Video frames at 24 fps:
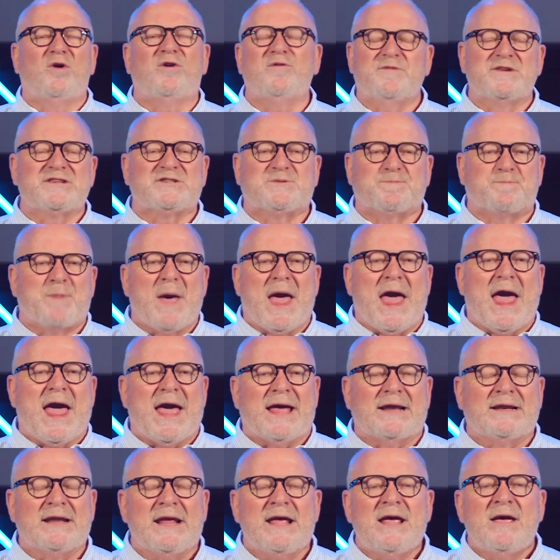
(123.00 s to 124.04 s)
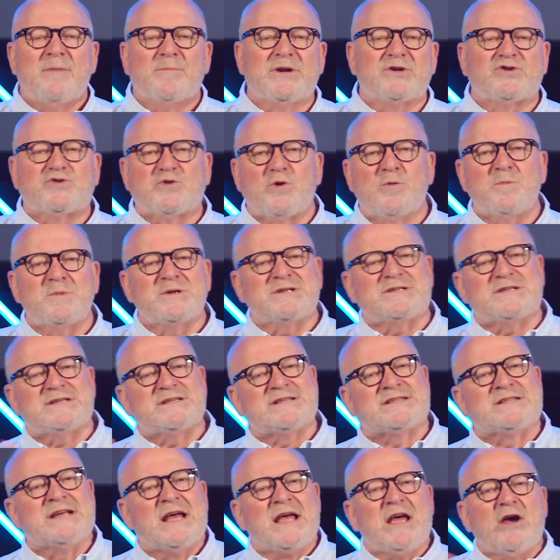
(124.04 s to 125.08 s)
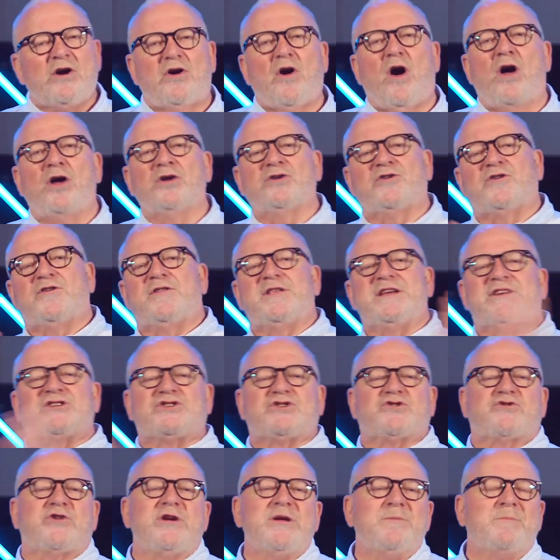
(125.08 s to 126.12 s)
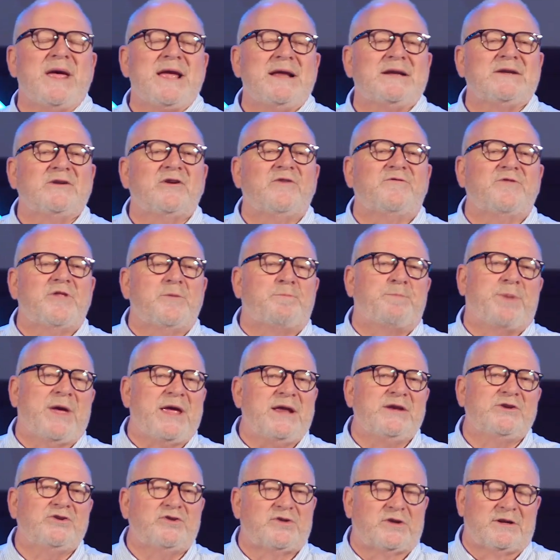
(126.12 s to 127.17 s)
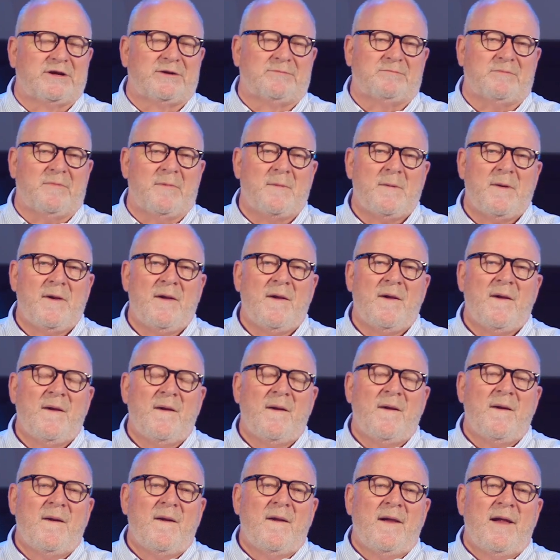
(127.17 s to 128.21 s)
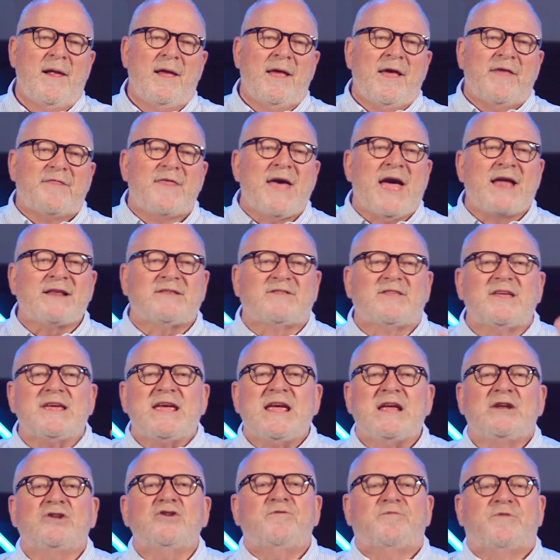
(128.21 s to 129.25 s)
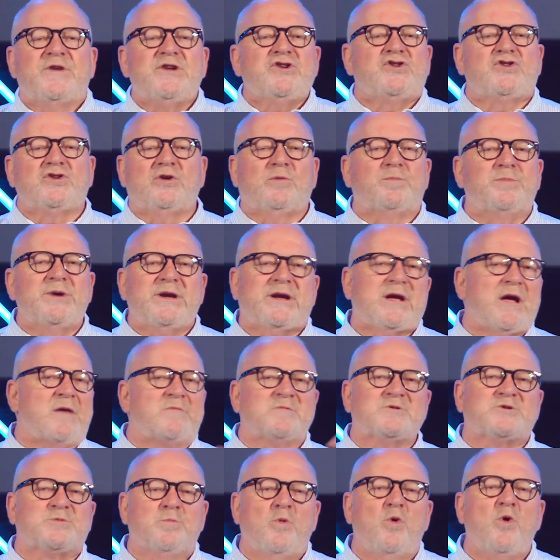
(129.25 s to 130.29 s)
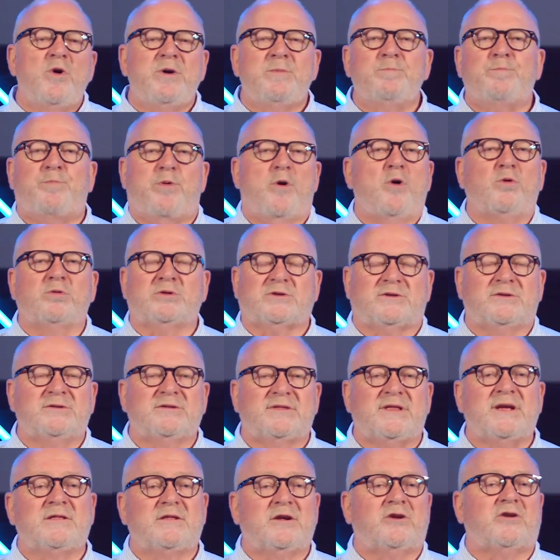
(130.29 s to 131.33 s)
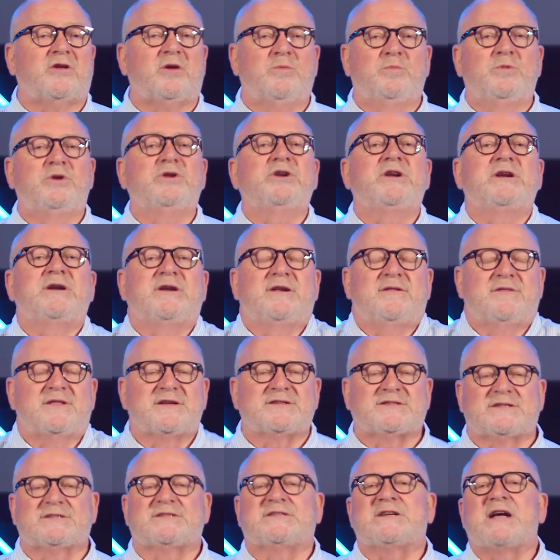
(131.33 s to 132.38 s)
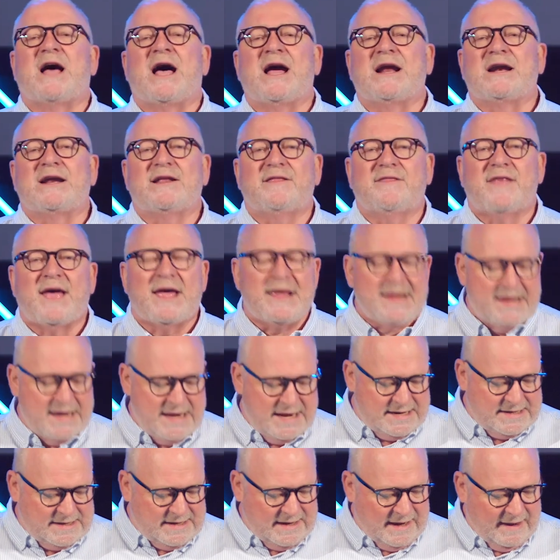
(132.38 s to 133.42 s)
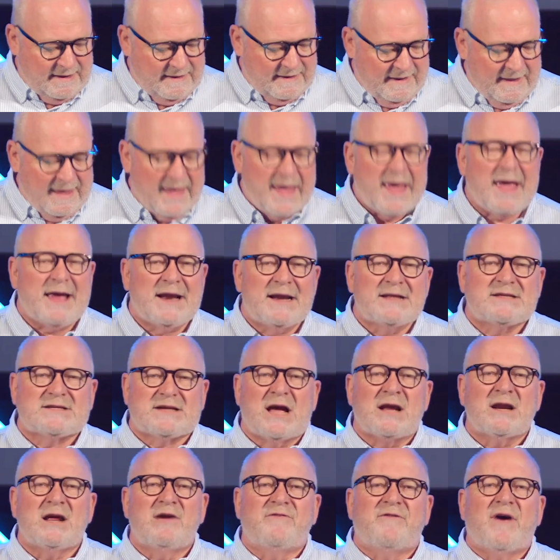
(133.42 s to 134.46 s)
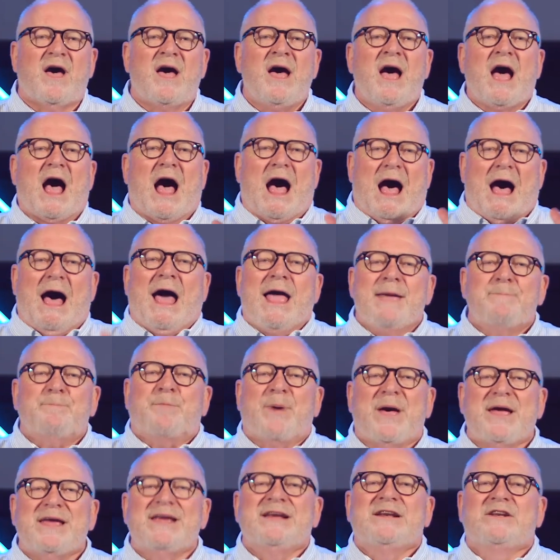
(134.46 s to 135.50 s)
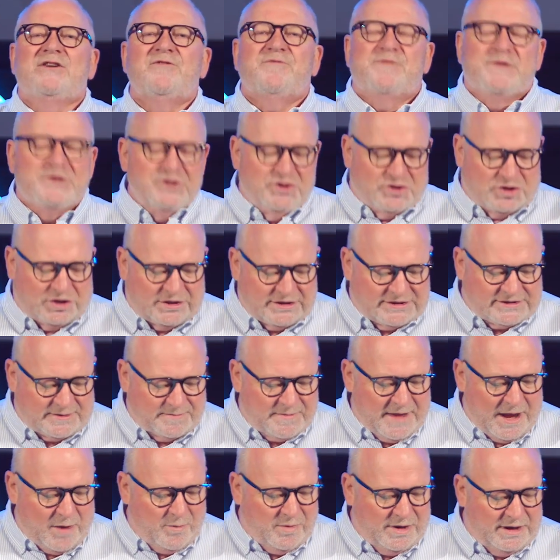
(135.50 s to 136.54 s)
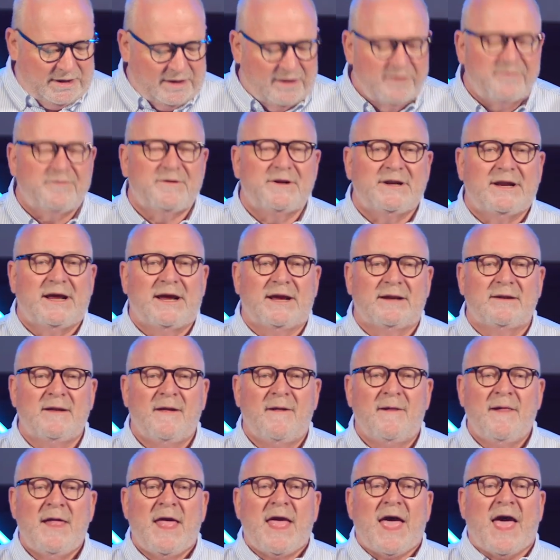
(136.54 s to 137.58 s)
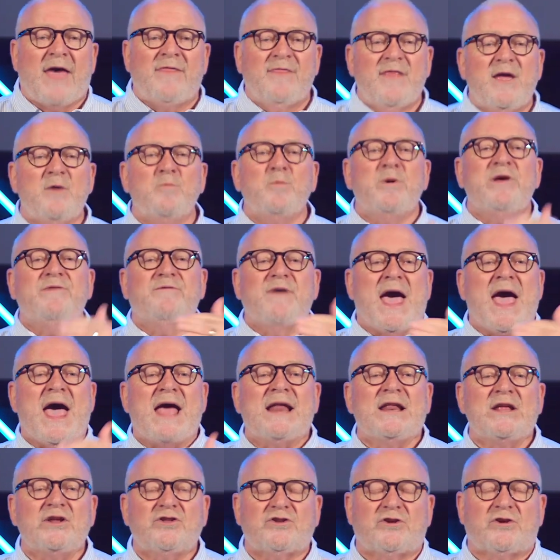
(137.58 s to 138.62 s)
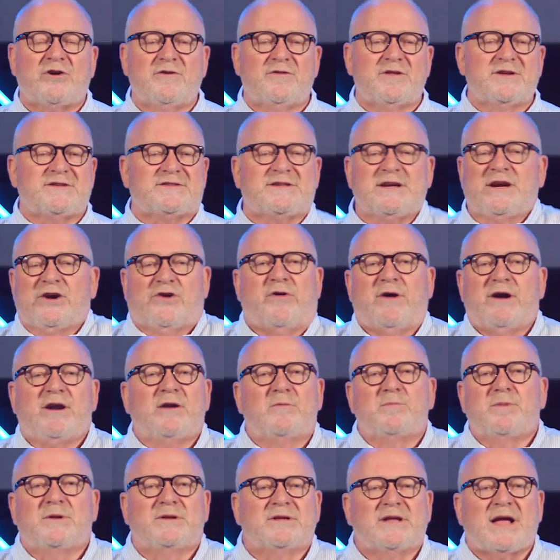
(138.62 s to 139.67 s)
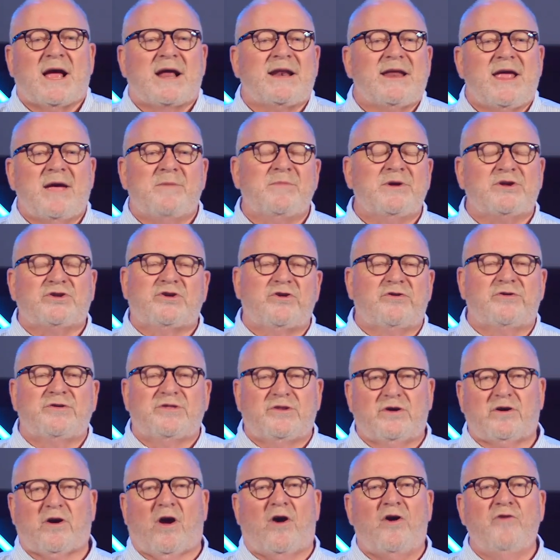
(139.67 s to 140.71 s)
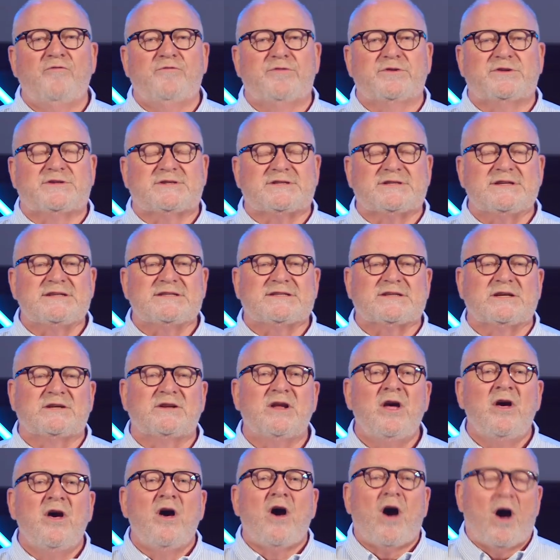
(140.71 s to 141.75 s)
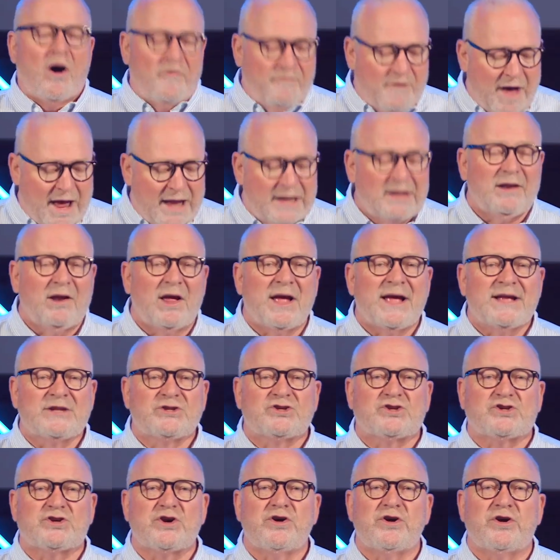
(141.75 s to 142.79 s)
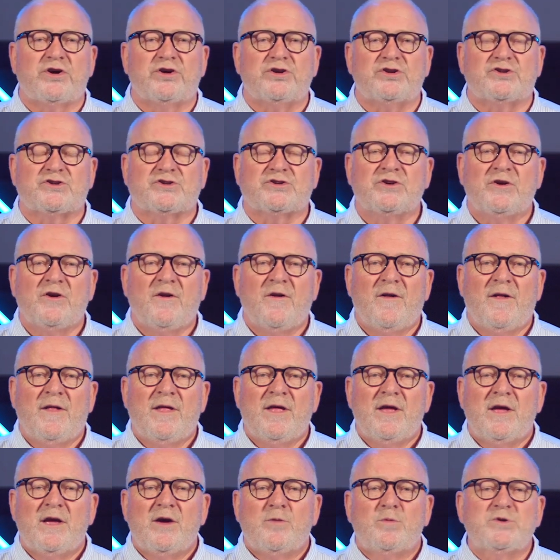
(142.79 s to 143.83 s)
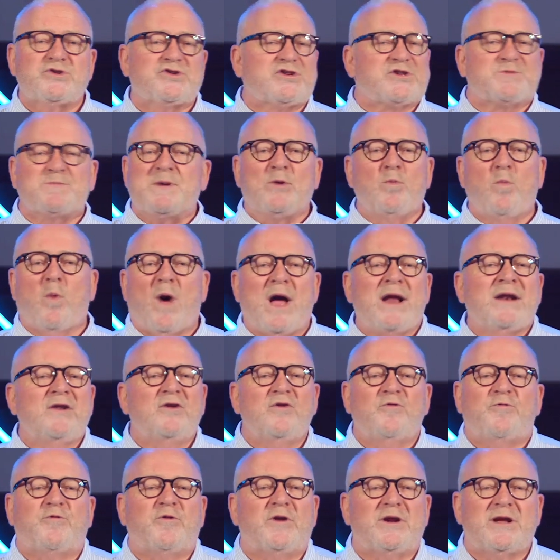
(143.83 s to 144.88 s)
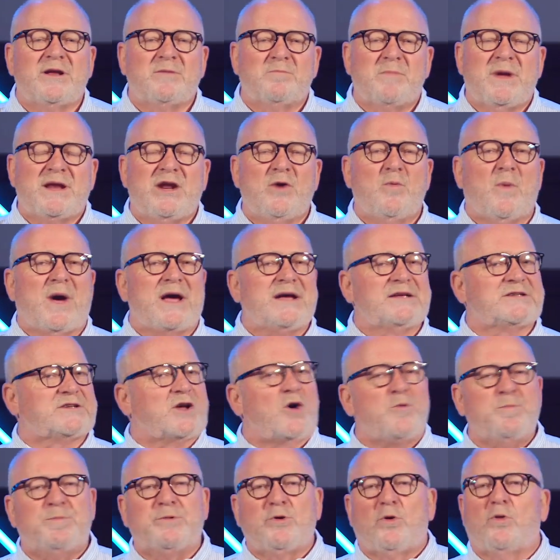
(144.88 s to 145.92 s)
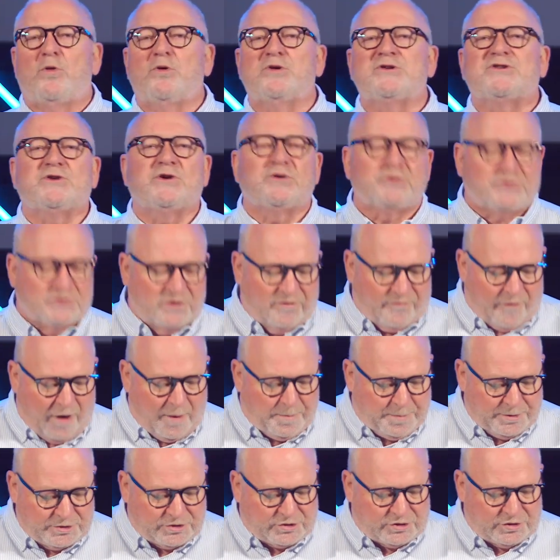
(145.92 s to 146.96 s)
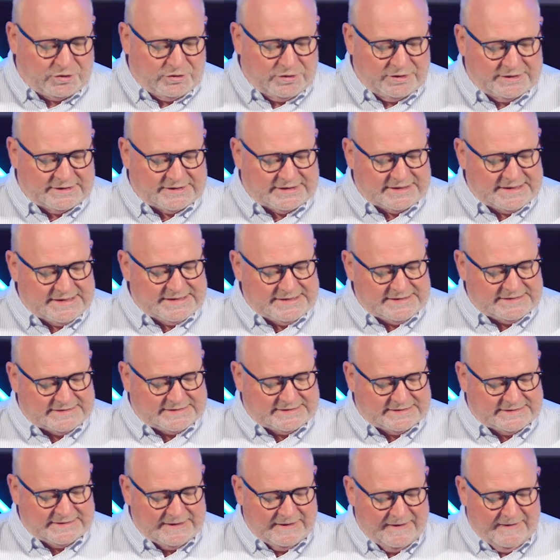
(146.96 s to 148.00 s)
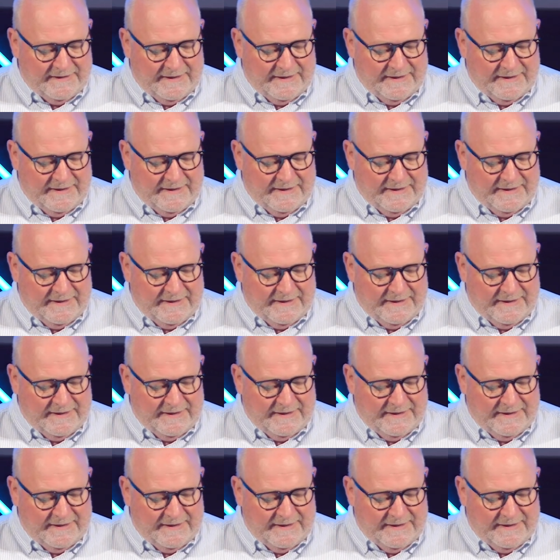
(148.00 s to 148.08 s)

of it's bad, but it's almost as gone to the extreme end of the pendulum, that the individual becomes more important than the community, the society they're in. And it's kind of a hyper-individualism that we're living in. And then we've added to this incredible dynamic during the COVID season of online church, which has been wonderful in many ways, opened all sorts of opportunities.